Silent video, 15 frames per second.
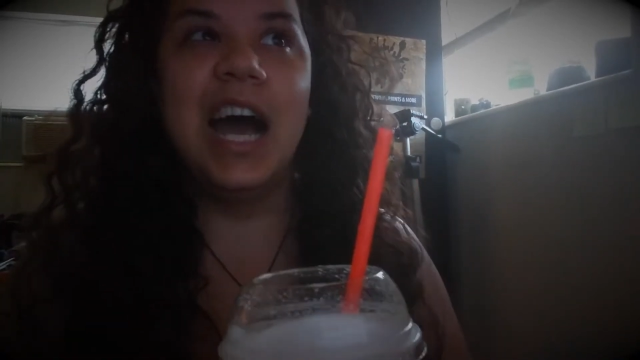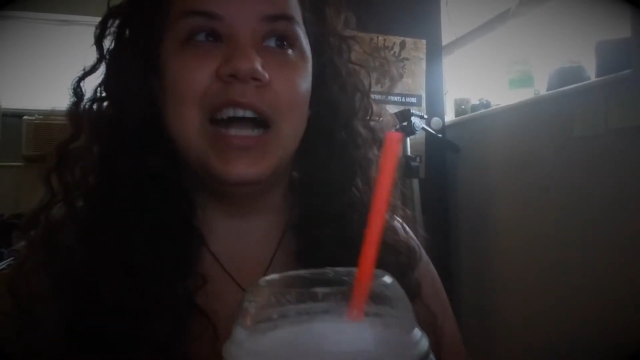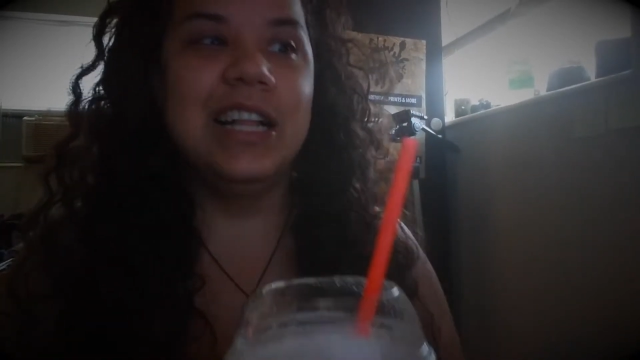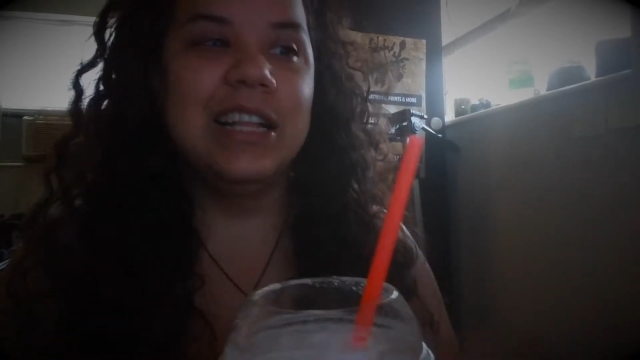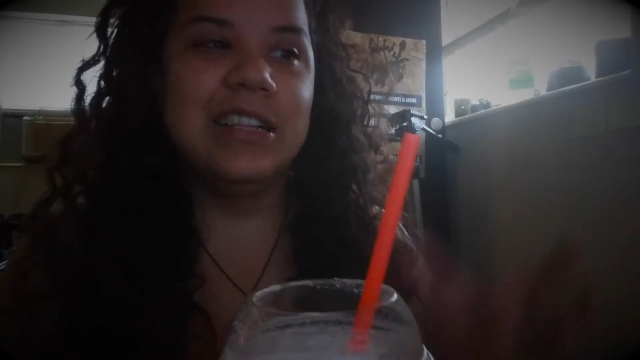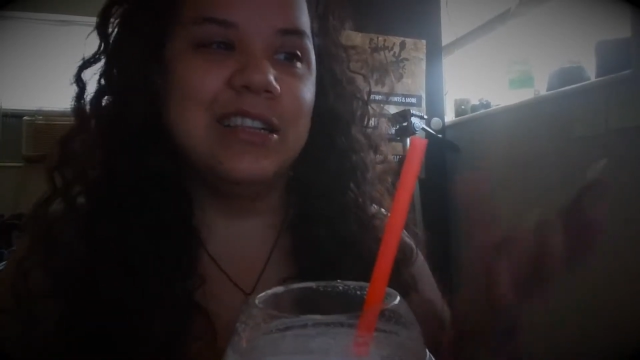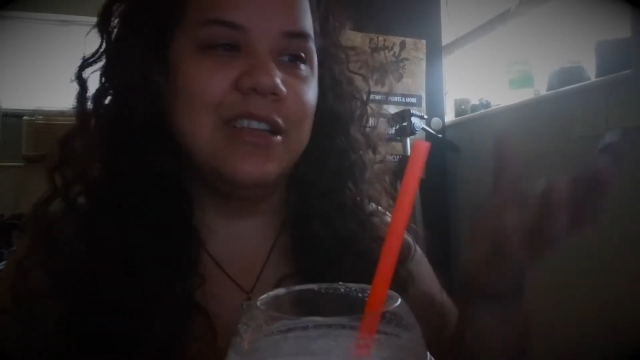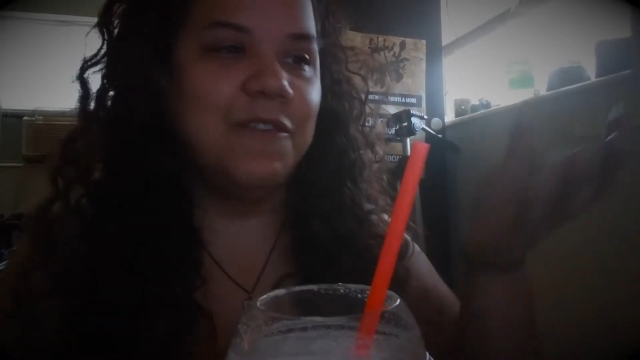I
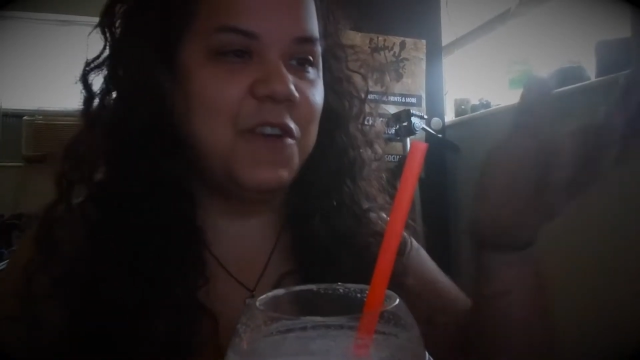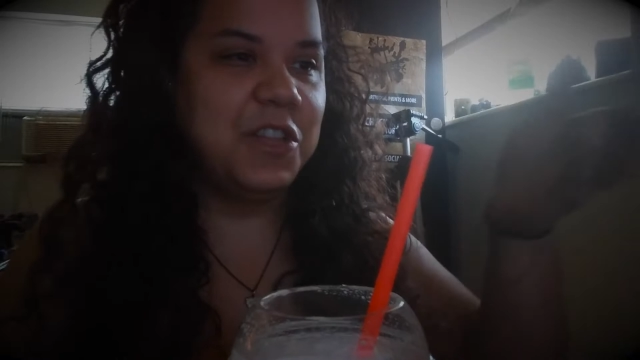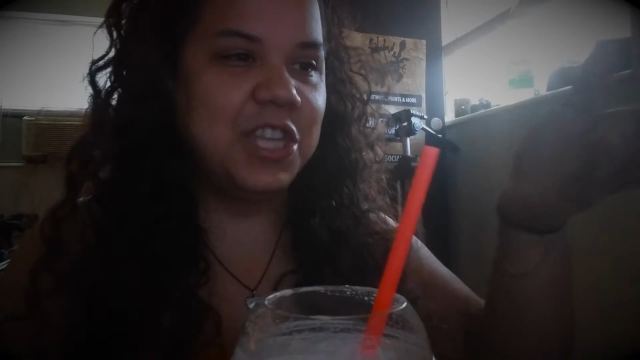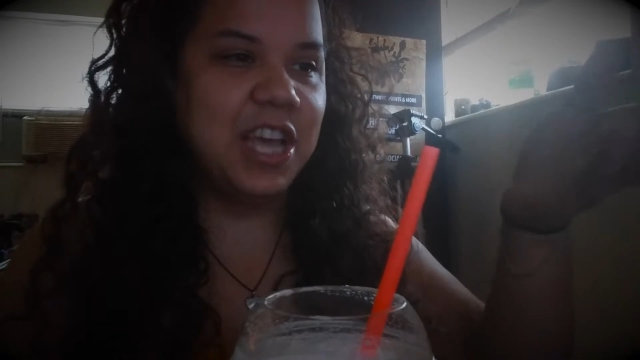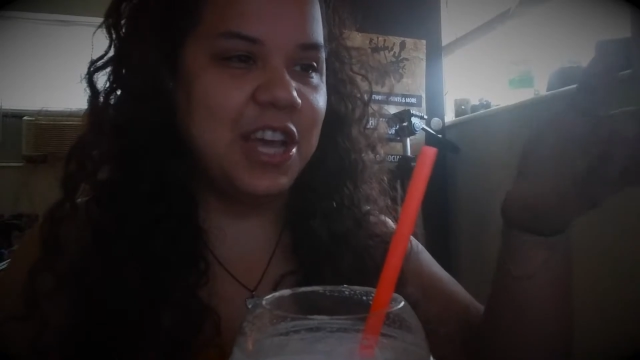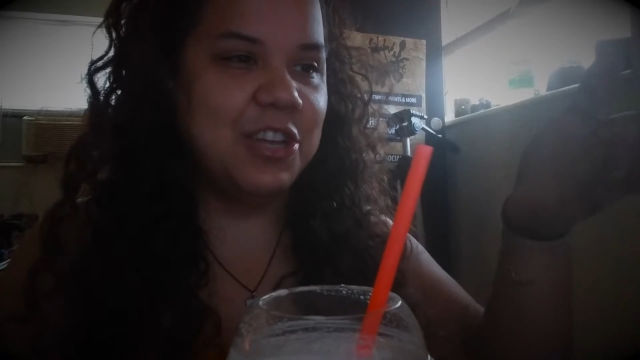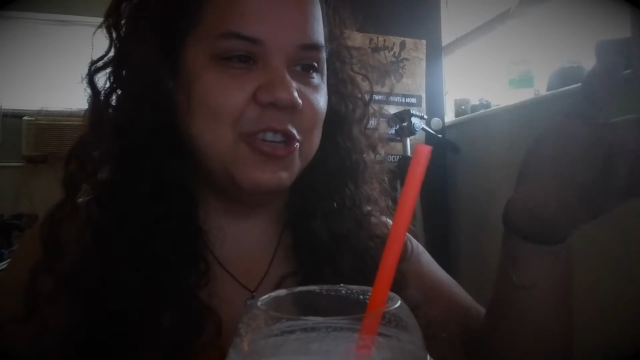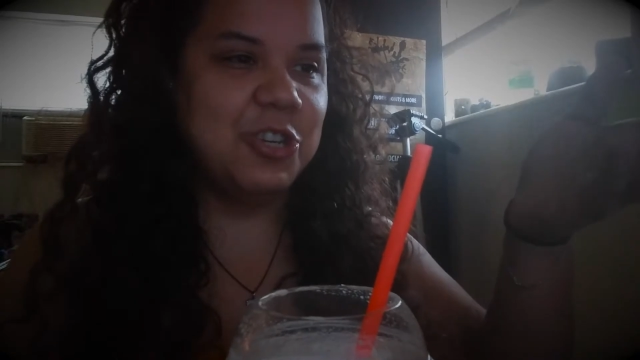like to live on
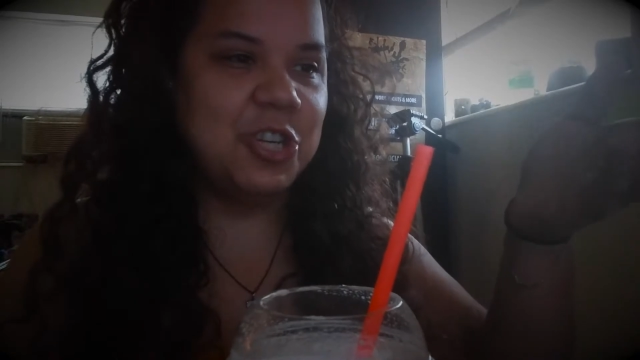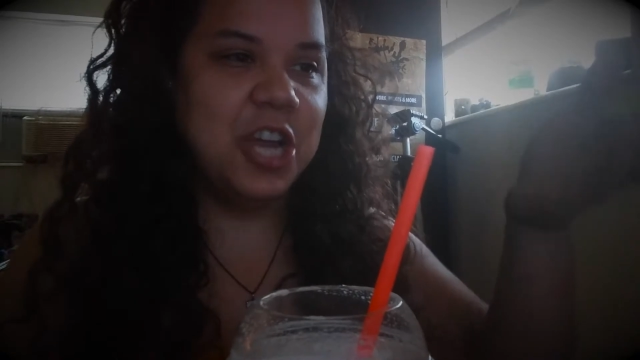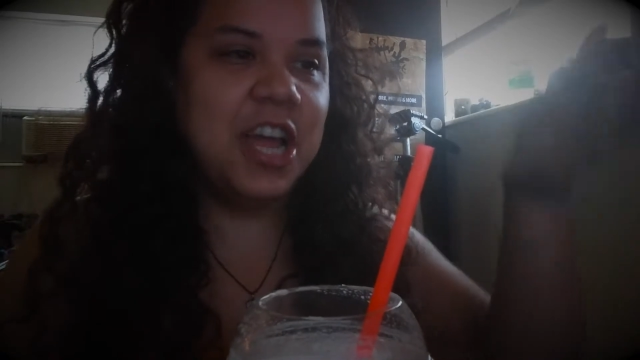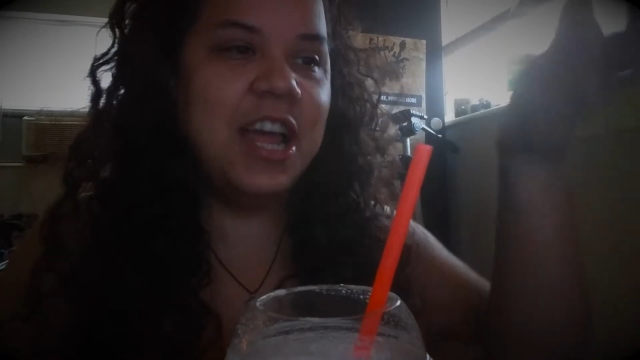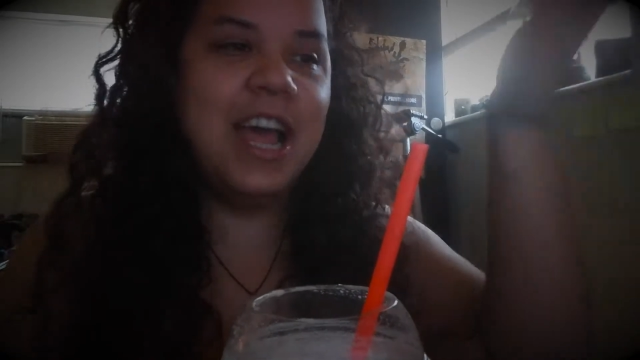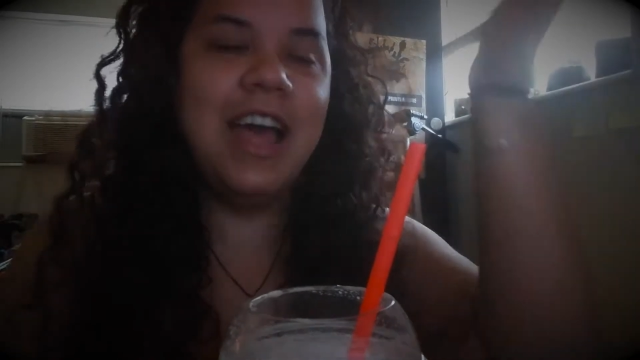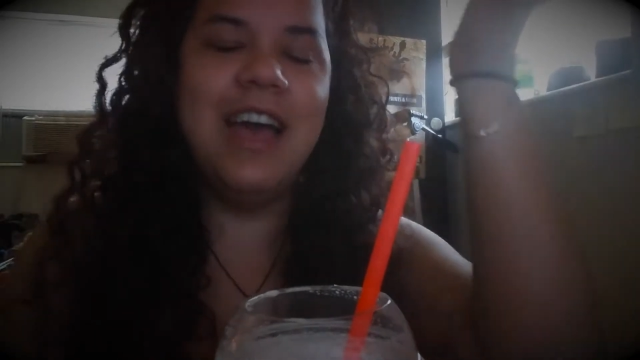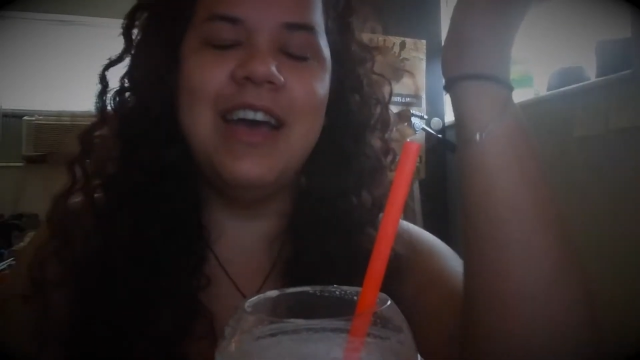the edge
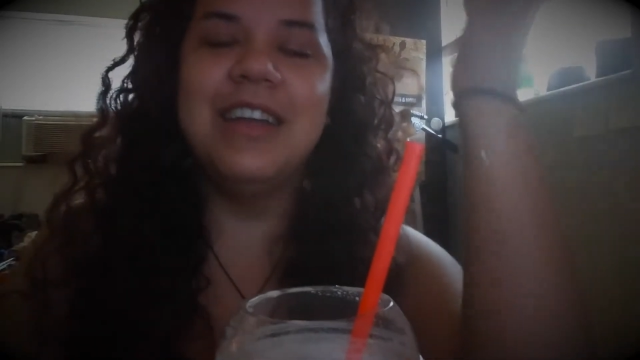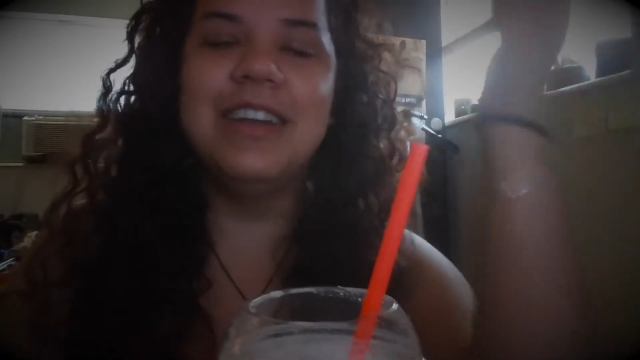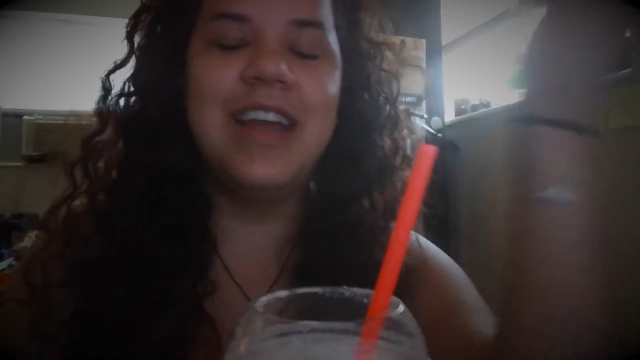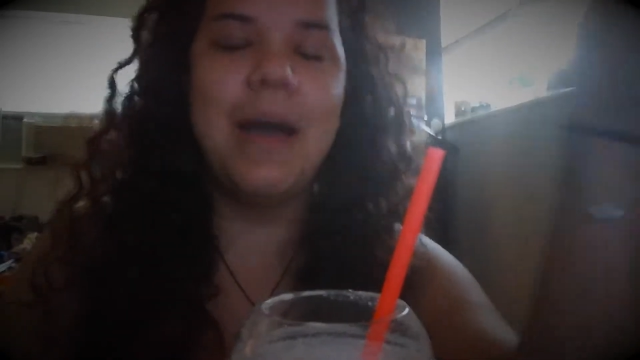and